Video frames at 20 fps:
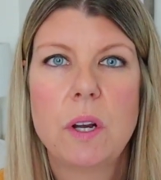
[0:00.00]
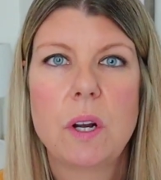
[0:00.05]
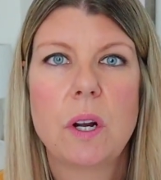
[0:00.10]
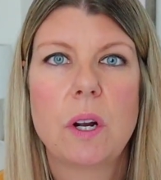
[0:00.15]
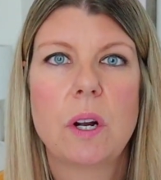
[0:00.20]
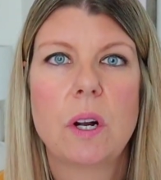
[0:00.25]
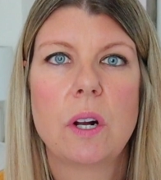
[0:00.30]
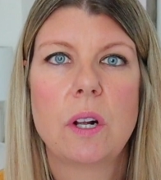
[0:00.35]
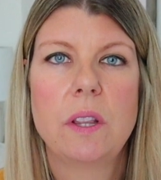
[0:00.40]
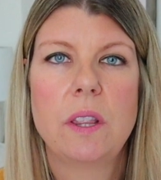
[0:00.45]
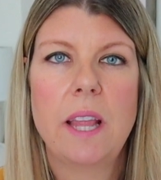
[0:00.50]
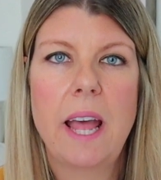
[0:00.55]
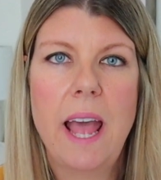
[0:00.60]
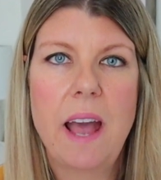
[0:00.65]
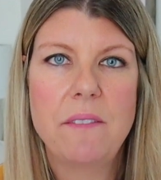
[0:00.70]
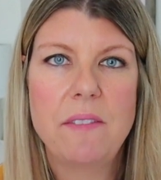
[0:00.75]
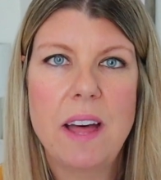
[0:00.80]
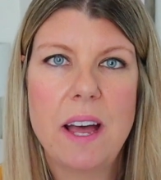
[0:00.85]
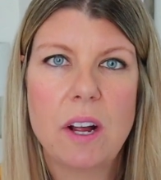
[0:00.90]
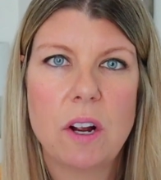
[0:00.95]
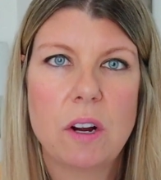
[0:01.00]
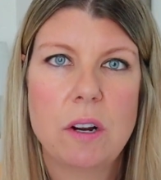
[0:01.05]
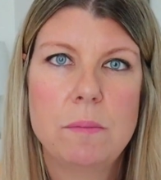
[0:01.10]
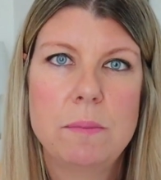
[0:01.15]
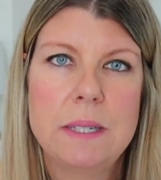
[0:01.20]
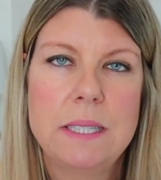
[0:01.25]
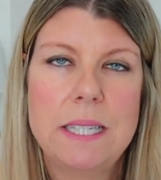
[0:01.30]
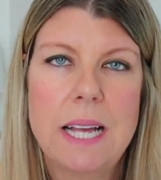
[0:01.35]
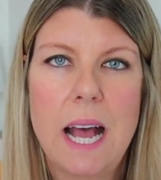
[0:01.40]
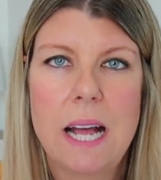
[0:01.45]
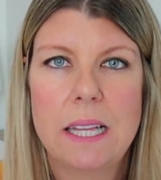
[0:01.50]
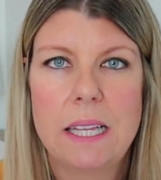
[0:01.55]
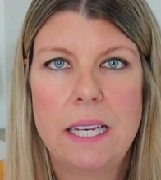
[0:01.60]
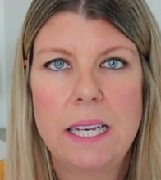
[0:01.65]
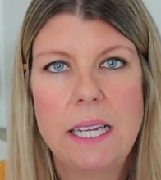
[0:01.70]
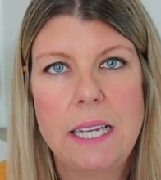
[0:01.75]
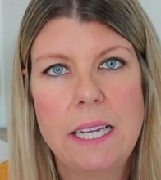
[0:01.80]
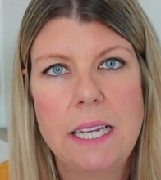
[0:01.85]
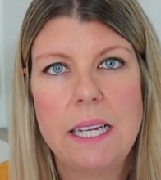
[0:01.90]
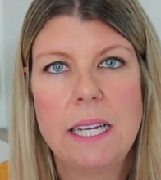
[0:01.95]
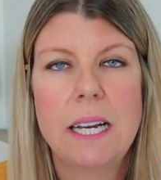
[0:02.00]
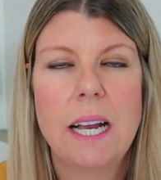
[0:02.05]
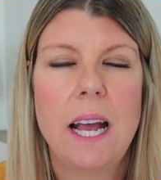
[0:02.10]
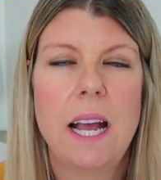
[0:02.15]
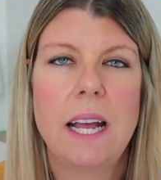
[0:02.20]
herd. They have that herd mentality.